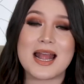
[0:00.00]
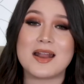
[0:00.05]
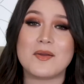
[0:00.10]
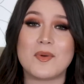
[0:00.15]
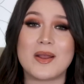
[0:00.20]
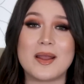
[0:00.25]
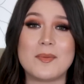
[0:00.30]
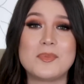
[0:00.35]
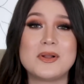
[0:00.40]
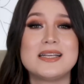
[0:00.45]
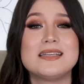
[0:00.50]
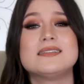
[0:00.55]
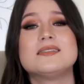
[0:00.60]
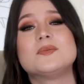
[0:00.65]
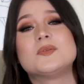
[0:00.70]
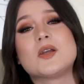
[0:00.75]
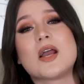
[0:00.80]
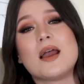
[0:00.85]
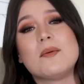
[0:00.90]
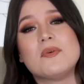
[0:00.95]
anyway, please
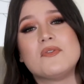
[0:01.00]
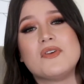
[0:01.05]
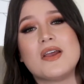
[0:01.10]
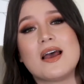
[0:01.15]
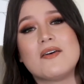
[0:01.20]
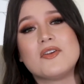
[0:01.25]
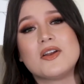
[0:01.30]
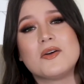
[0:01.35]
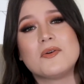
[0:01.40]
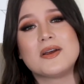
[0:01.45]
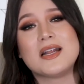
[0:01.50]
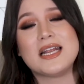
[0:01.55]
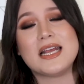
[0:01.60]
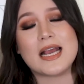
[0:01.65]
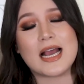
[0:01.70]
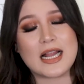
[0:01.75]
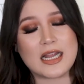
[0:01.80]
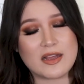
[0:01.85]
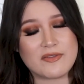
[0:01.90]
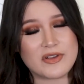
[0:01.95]
subscribe if you haven't
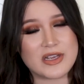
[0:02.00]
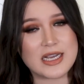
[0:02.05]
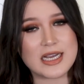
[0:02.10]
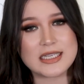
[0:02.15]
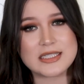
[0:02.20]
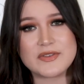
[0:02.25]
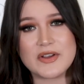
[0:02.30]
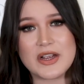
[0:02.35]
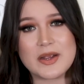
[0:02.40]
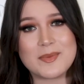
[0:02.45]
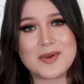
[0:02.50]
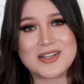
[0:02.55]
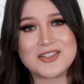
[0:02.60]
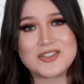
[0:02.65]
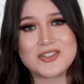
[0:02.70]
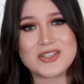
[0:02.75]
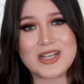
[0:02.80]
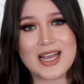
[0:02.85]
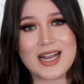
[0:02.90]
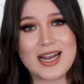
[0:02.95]
already. I love you guys very
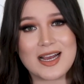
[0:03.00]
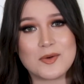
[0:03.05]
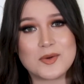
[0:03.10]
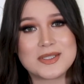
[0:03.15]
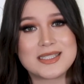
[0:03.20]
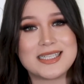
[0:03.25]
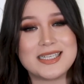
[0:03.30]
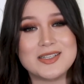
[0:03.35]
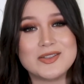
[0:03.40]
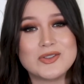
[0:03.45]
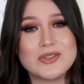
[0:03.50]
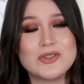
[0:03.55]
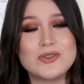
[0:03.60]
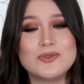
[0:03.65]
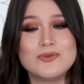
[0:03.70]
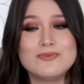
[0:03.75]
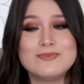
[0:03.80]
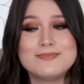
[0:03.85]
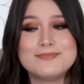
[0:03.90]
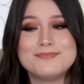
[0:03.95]
much and I will see you
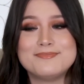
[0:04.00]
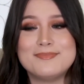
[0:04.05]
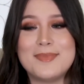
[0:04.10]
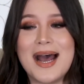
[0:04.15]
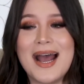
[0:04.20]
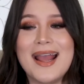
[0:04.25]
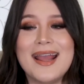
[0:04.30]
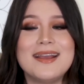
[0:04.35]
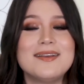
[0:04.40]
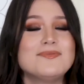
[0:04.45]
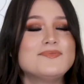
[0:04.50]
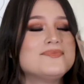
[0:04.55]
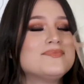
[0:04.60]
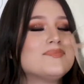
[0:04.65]
soon. Bye!